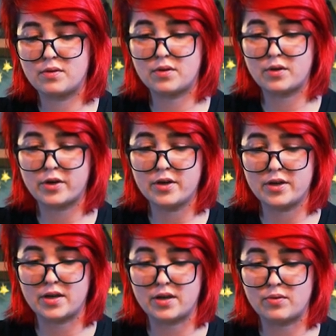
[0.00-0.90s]

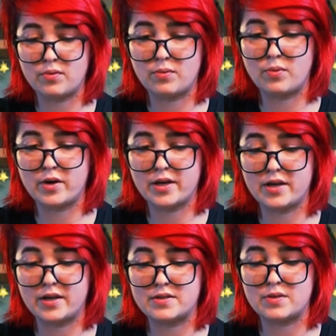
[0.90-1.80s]
learning what it
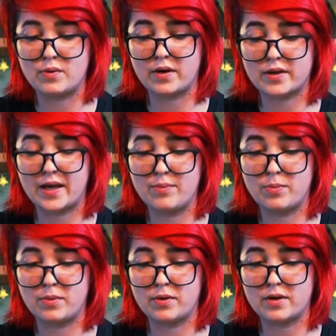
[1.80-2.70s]
is you are
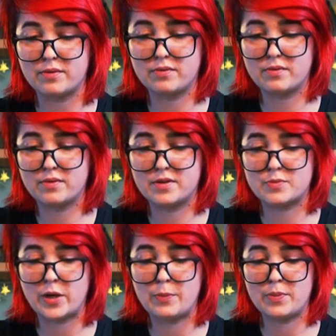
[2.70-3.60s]
capable of.
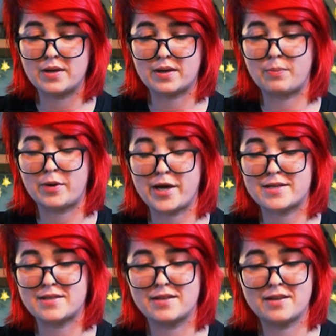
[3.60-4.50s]
This might be a
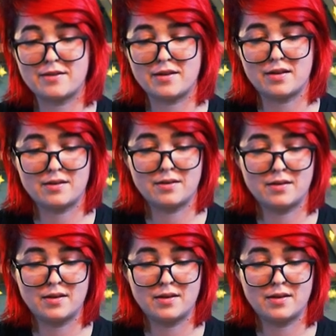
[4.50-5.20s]
capacity thing.